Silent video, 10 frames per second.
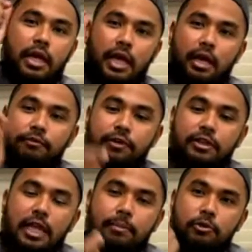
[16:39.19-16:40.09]
Every
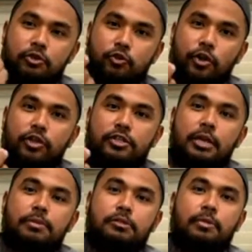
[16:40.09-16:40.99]
time you throw it, you say
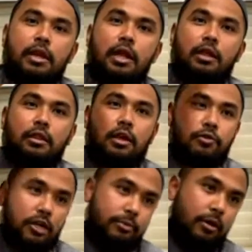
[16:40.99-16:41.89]
Bismillah, Allahu
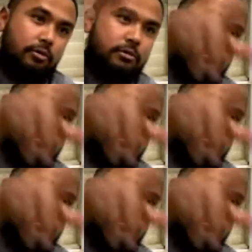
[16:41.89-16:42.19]
Akbar.